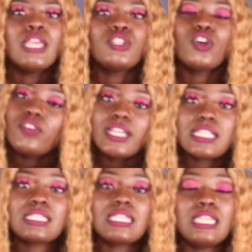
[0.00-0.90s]
Don't
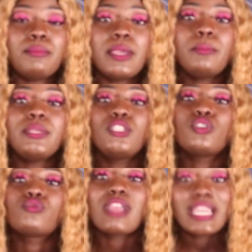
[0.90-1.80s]
forget to email me
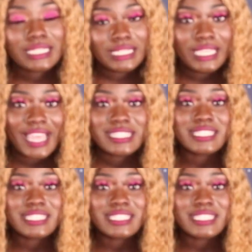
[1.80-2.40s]
directly at